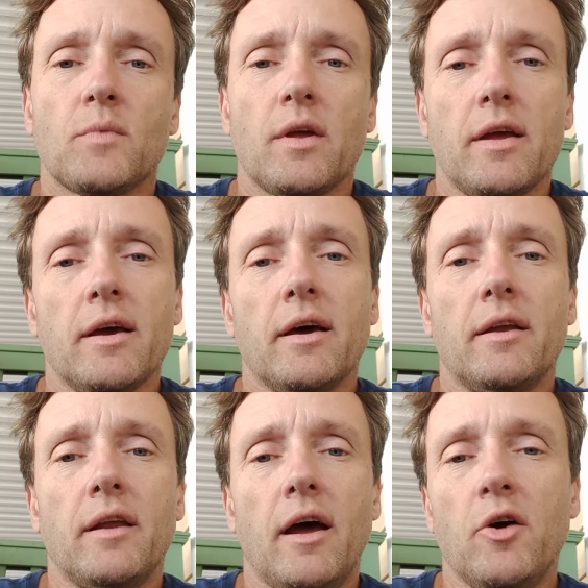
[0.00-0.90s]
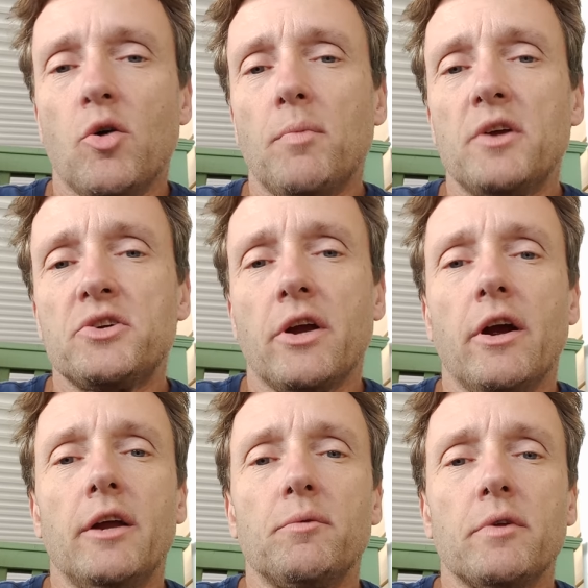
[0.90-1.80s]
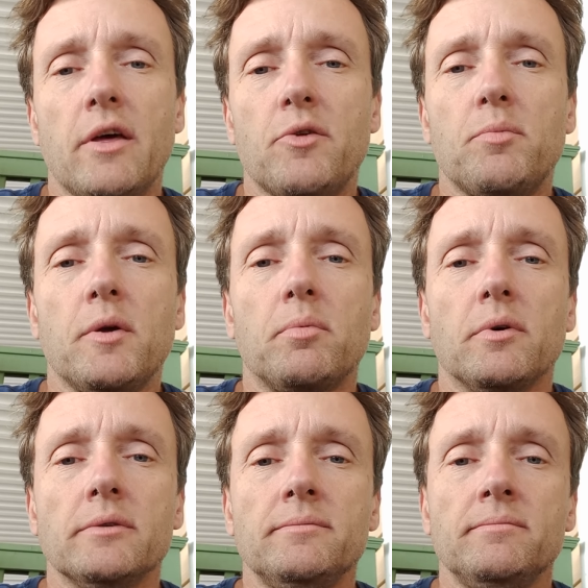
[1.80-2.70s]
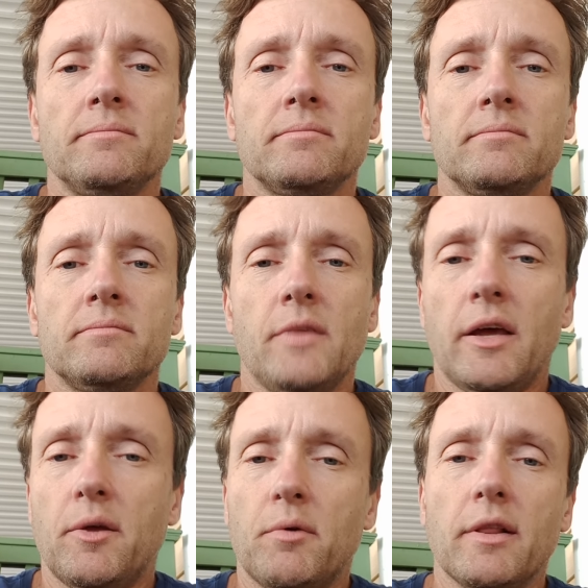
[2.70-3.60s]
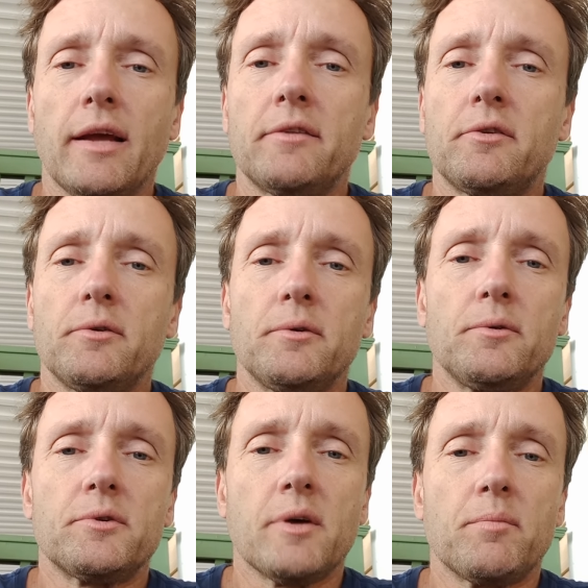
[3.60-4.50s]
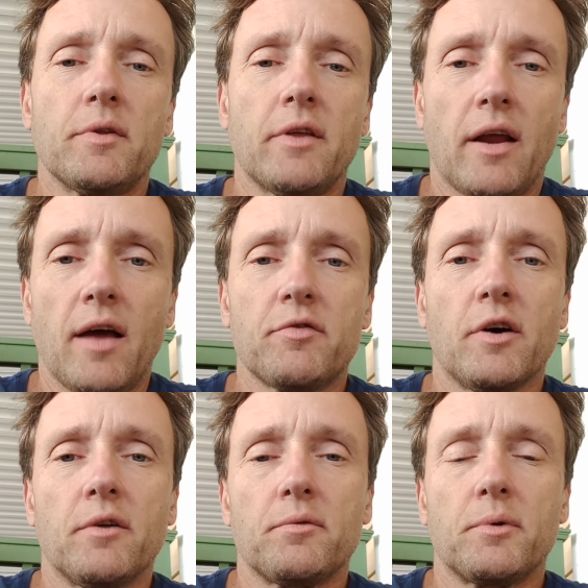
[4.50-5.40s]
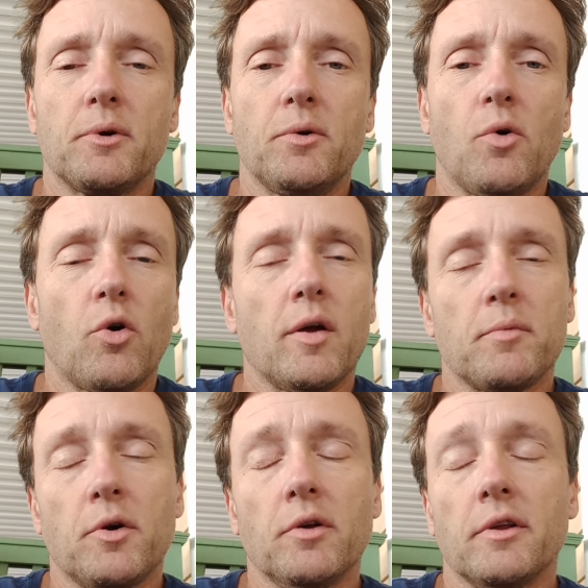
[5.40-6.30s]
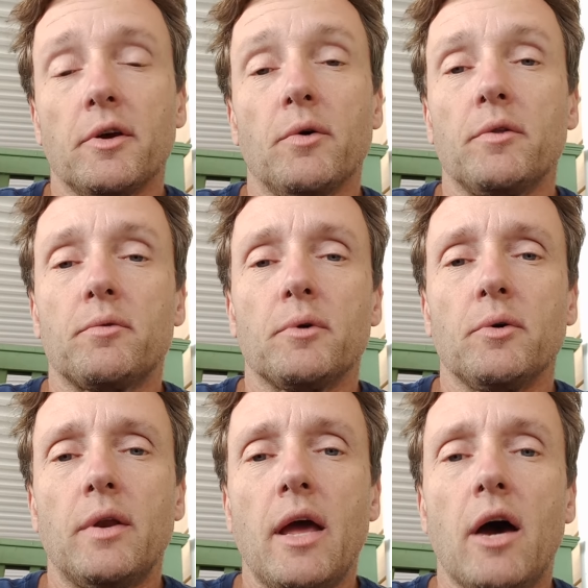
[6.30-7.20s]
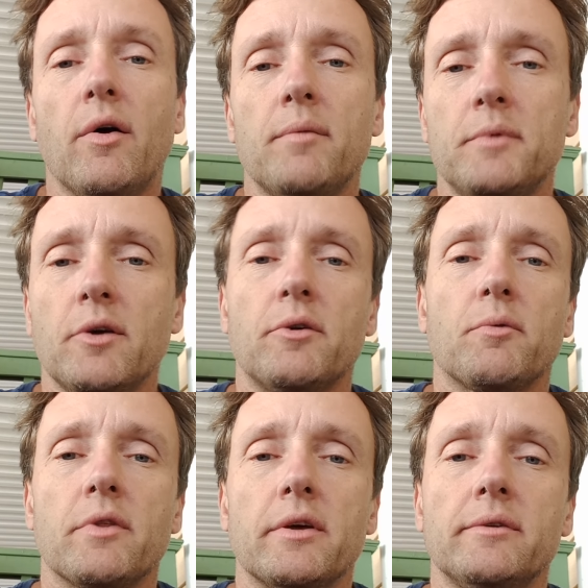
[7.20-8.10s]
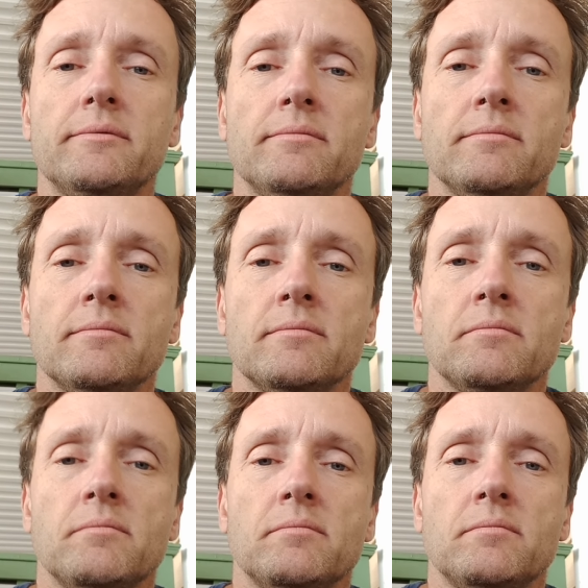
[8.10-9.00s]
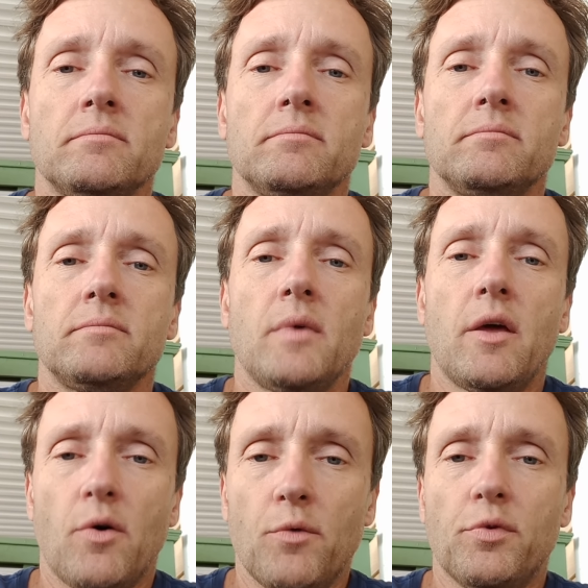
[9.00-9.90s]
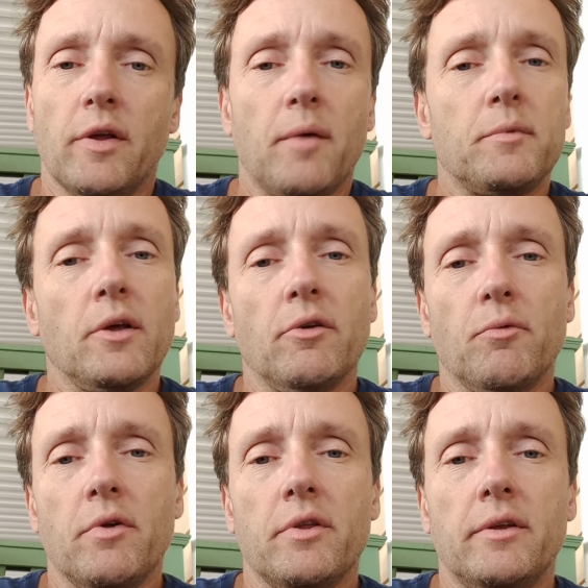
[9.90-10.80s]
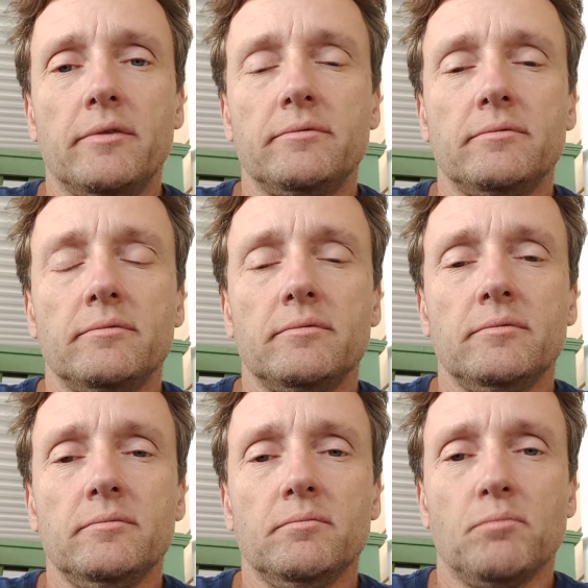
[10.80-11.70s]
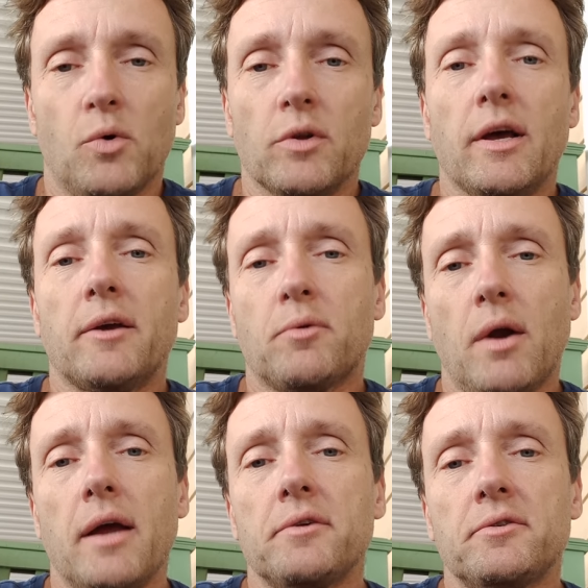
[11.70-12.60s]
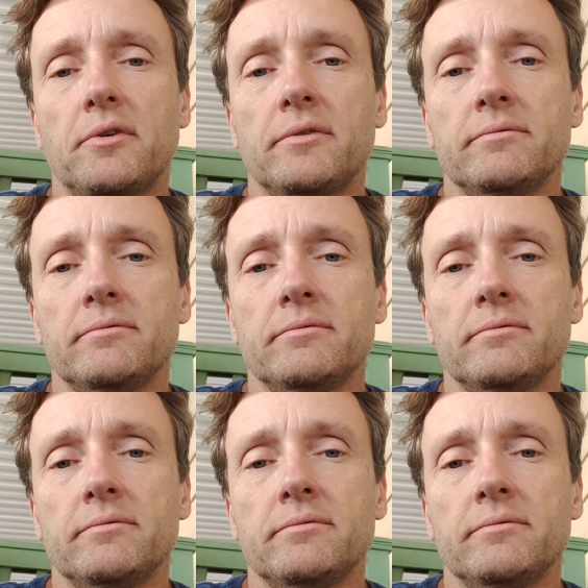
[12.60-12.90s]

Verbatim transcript: And I hope by sharing with other people they can relate to something that I've gone through or am currently going through and how I'm dealing with it. And hopefully, I'm dealing with it more like Christ